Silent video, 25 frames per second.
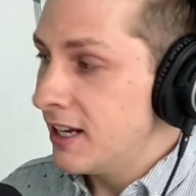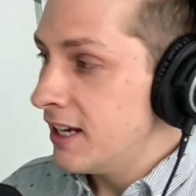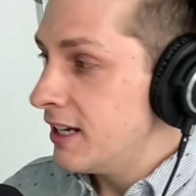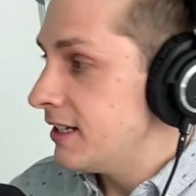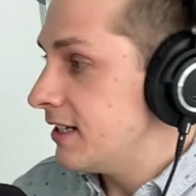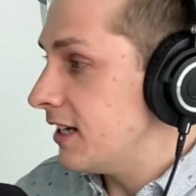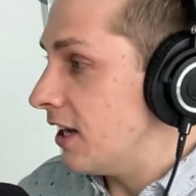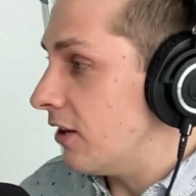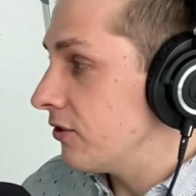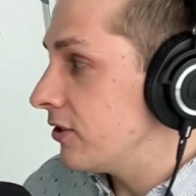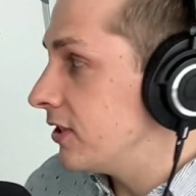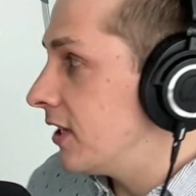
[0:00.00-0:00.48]

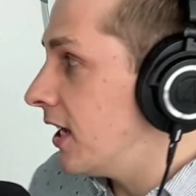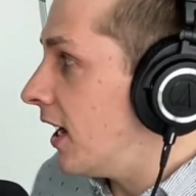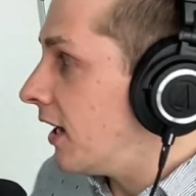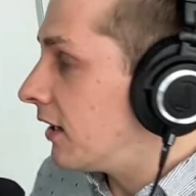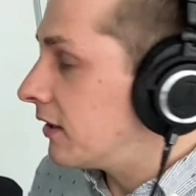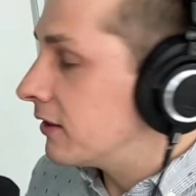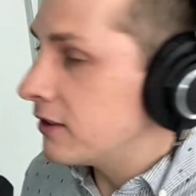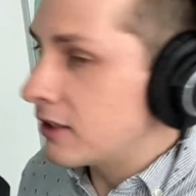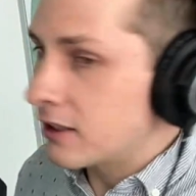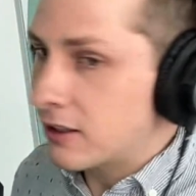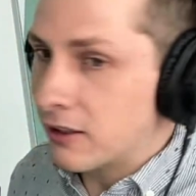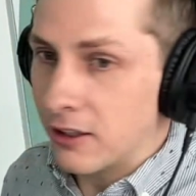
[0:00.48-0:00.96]
Now,
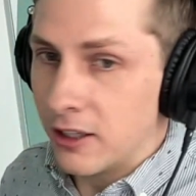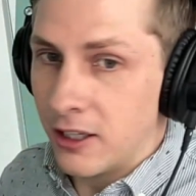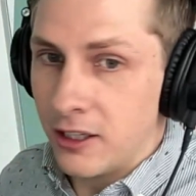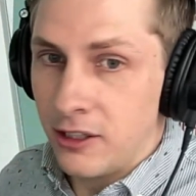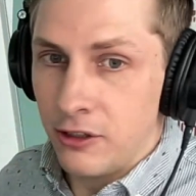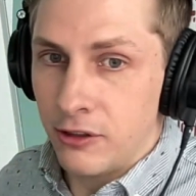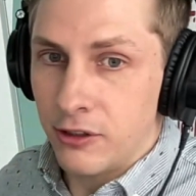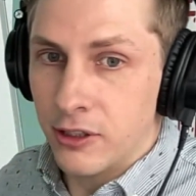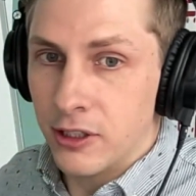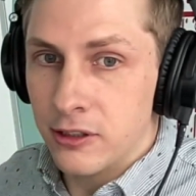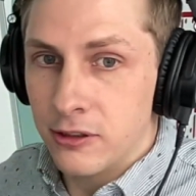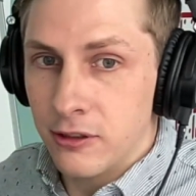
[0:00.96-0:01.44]
technically,
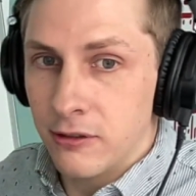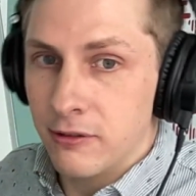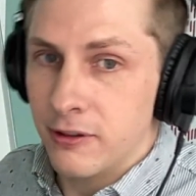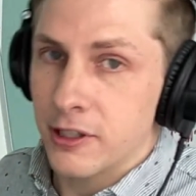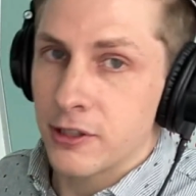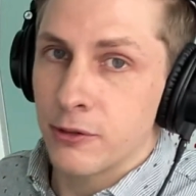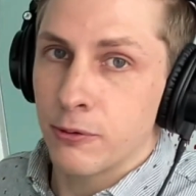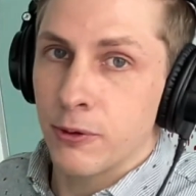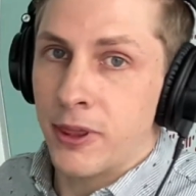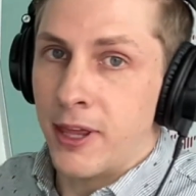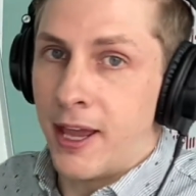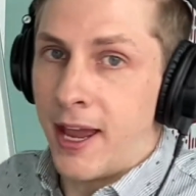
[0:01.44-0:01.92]
you could do
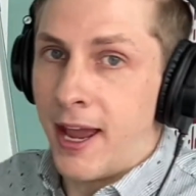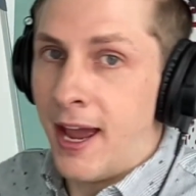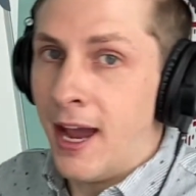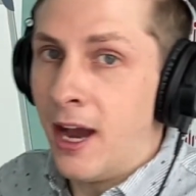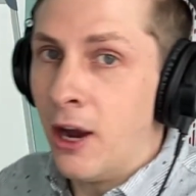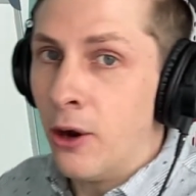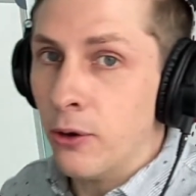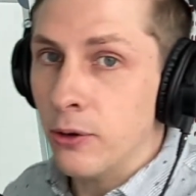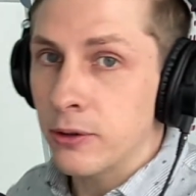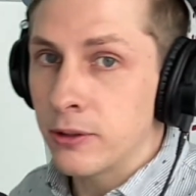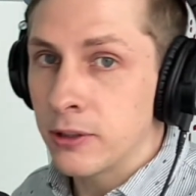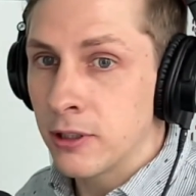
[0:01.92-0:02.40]
this
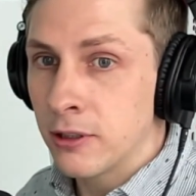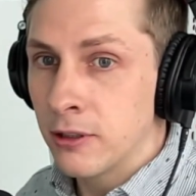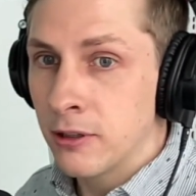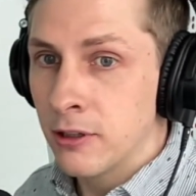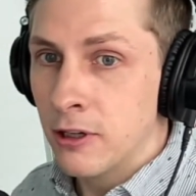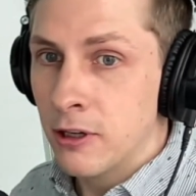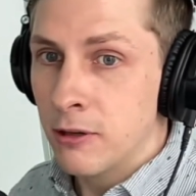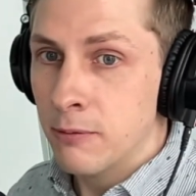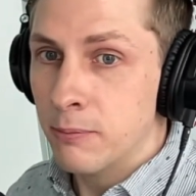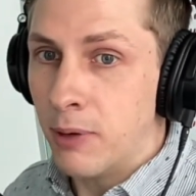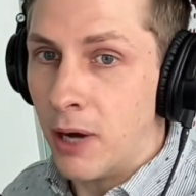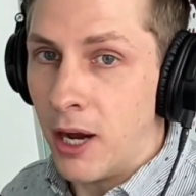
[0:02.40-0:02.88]
without
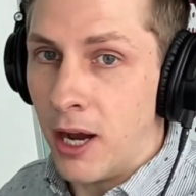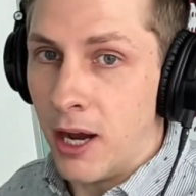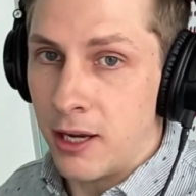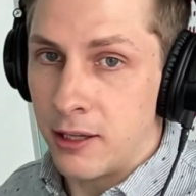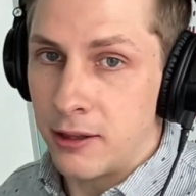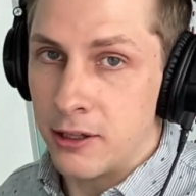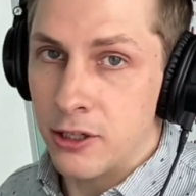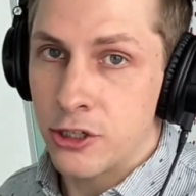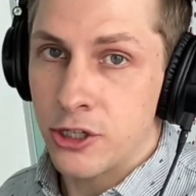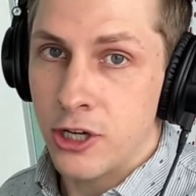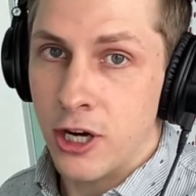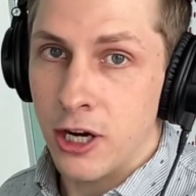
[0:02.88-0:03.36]
buying
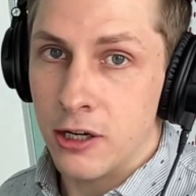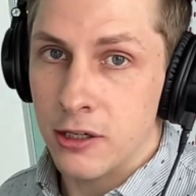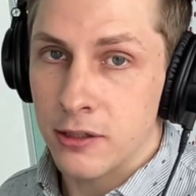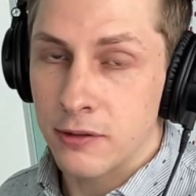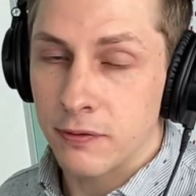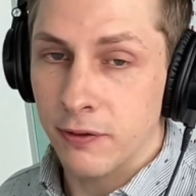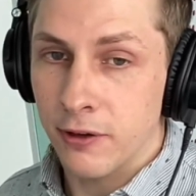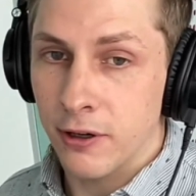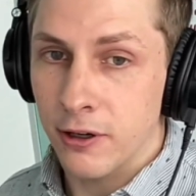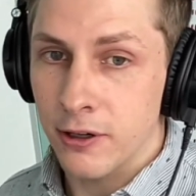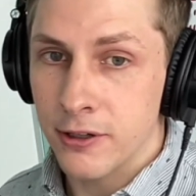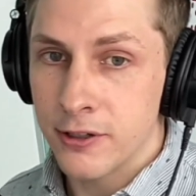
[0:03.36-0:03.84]
the shares
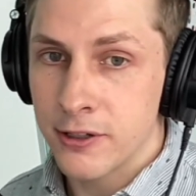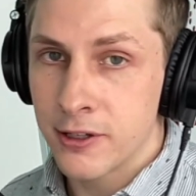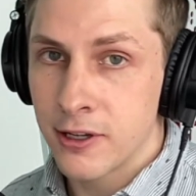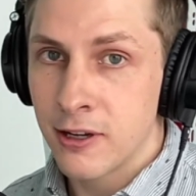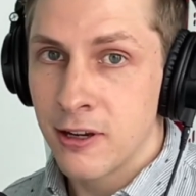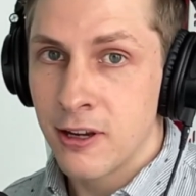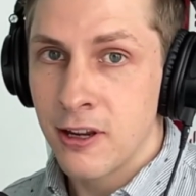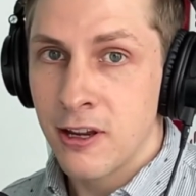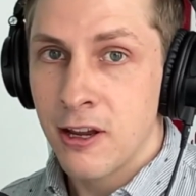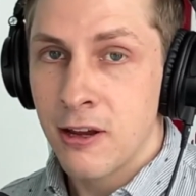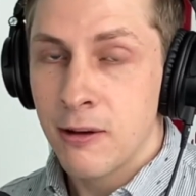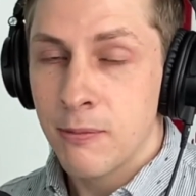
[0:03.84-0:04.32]
first,
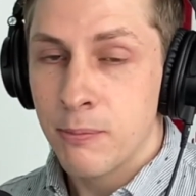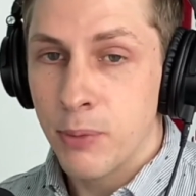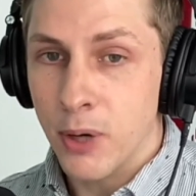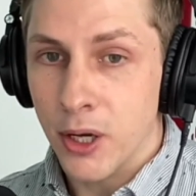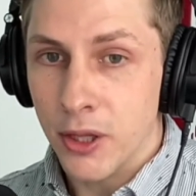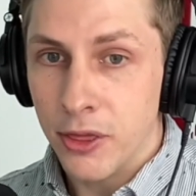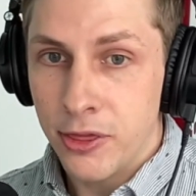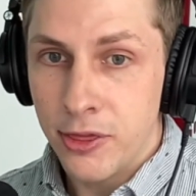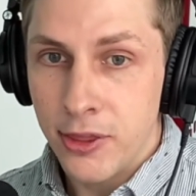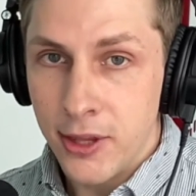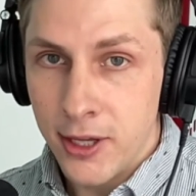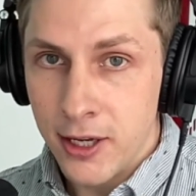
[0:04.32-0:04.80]

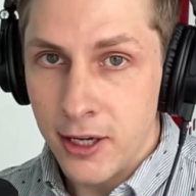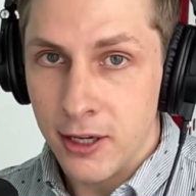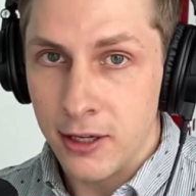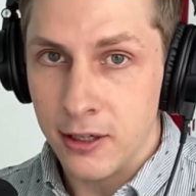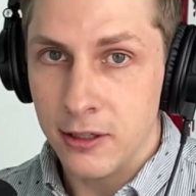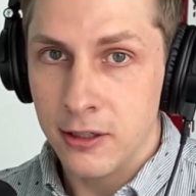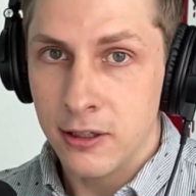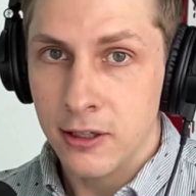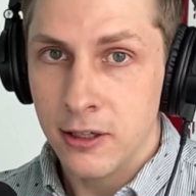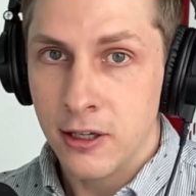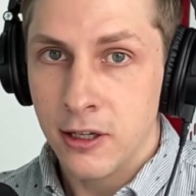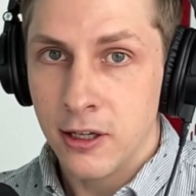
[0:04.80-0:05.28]
but
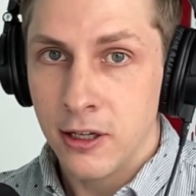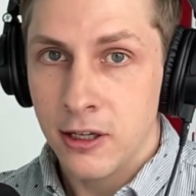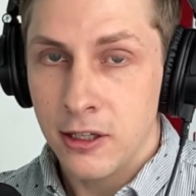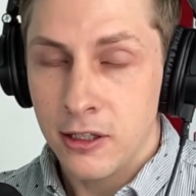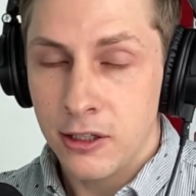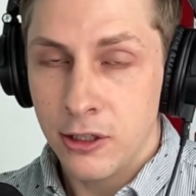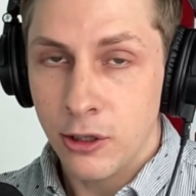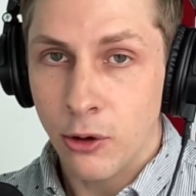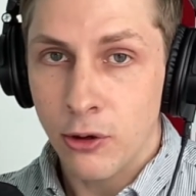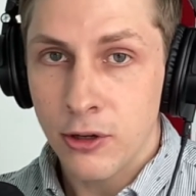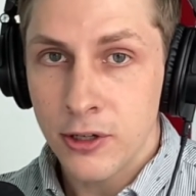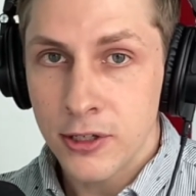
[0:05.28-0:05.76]
then
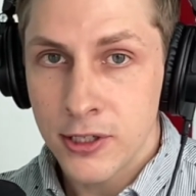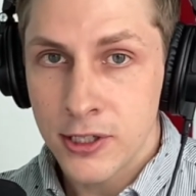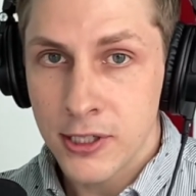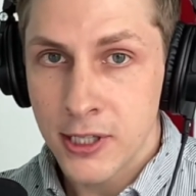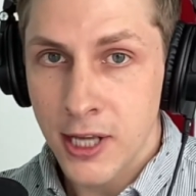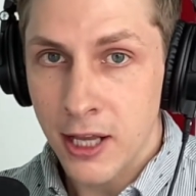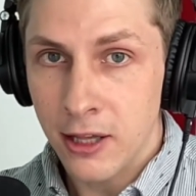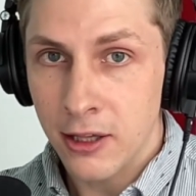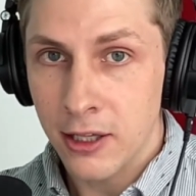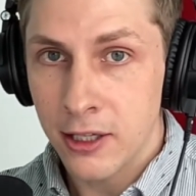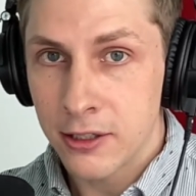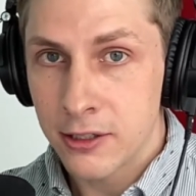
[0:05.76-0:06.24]
you're
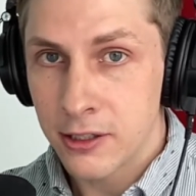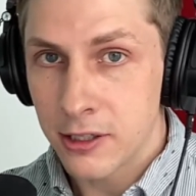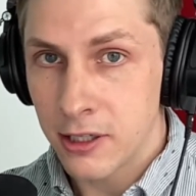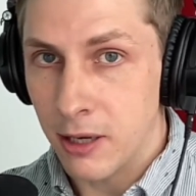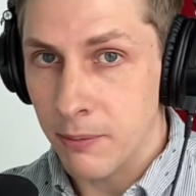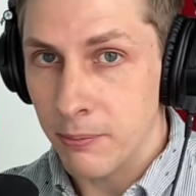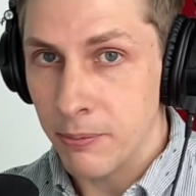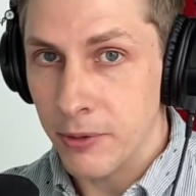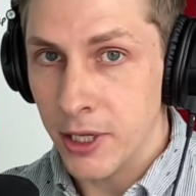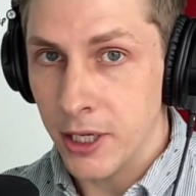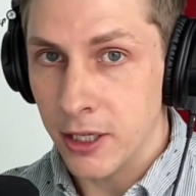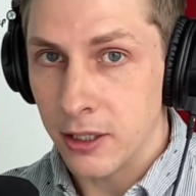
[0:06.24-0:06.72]
selling
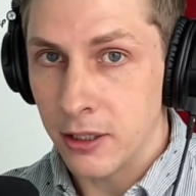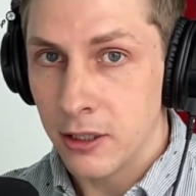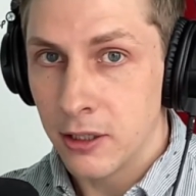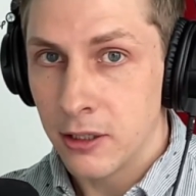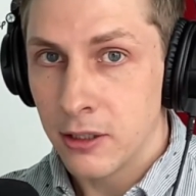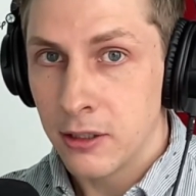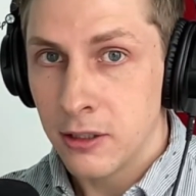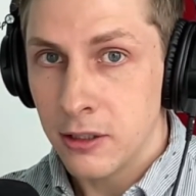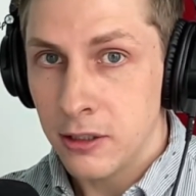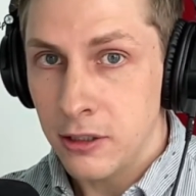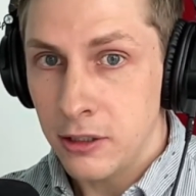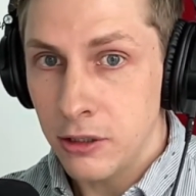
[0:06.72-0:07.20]
something
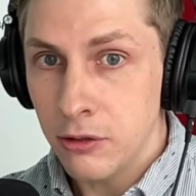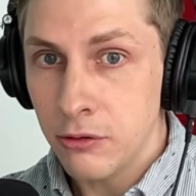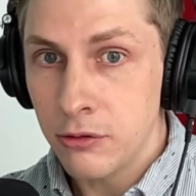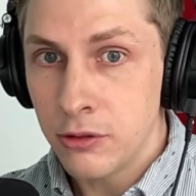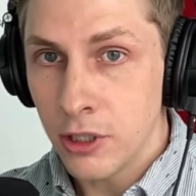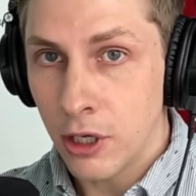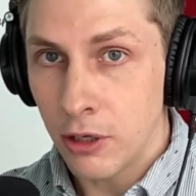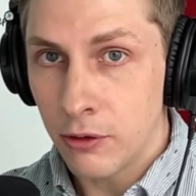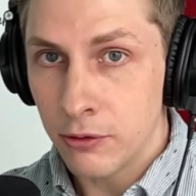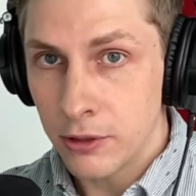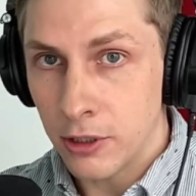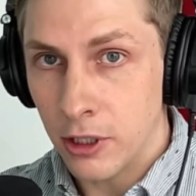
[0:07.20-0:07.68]
you
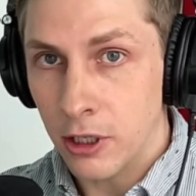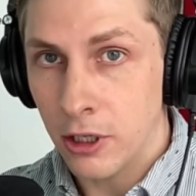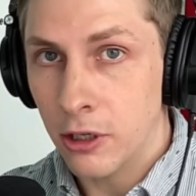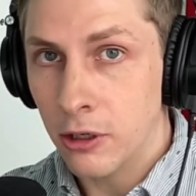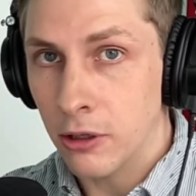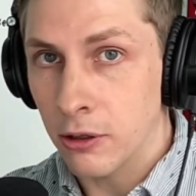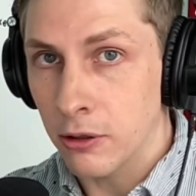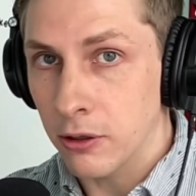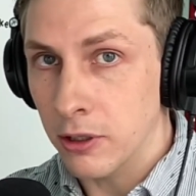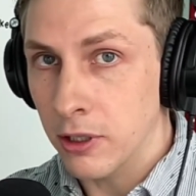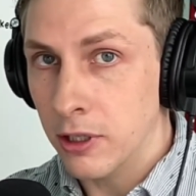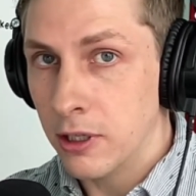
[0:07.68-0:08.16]
don't
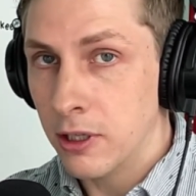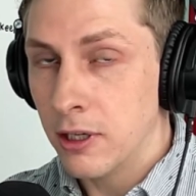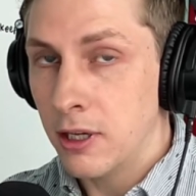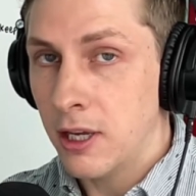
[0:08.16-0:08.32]
own.